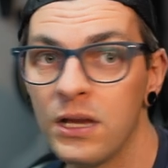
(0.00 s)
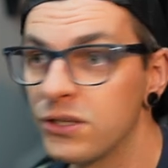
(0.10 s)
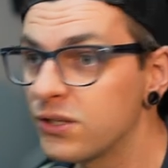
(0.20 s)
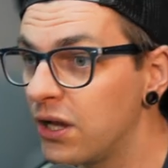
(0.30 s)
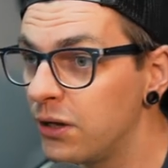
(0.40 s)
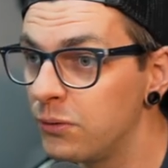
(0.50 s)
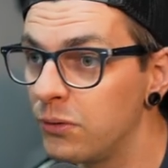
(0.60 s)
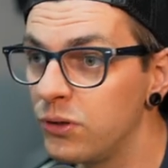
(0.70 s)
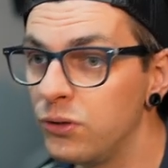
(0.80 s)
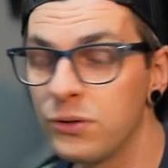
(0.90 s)
So
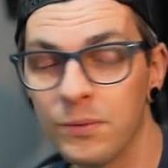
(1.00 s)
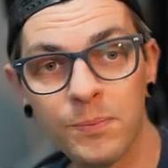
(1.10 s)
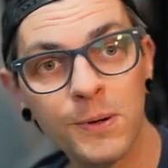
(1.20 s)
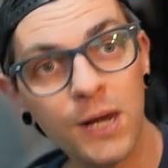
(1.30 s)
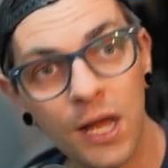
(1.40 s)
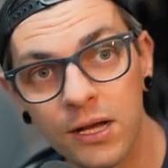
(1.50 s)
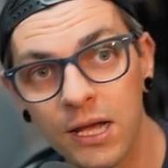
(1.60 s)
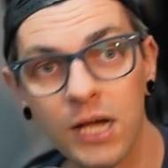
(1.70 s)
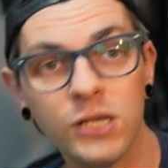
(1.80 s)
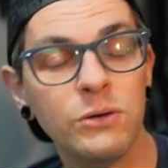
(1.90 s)
you can plug
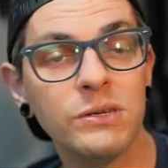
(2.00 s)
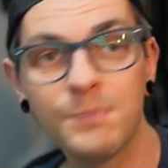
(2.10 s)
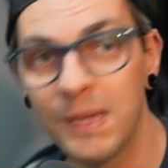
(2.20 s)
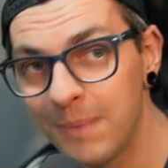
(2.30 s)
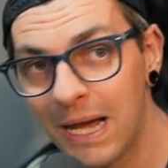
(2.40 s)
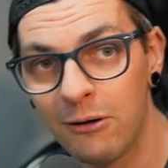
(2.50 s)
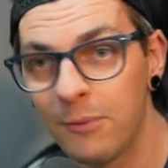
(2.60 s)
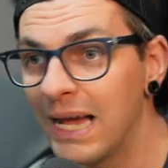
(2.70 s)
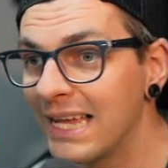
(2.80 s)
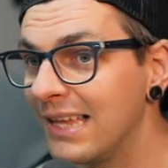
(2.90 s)
a USB power
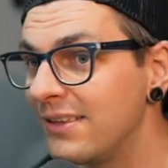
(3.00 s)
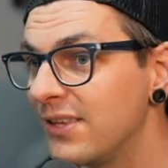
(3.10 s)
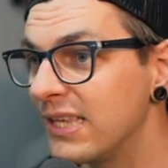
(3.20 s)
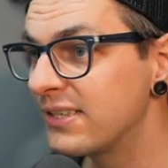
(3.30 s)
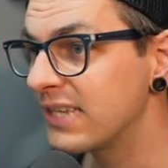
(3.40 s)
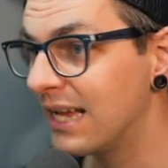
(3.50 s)
bank into this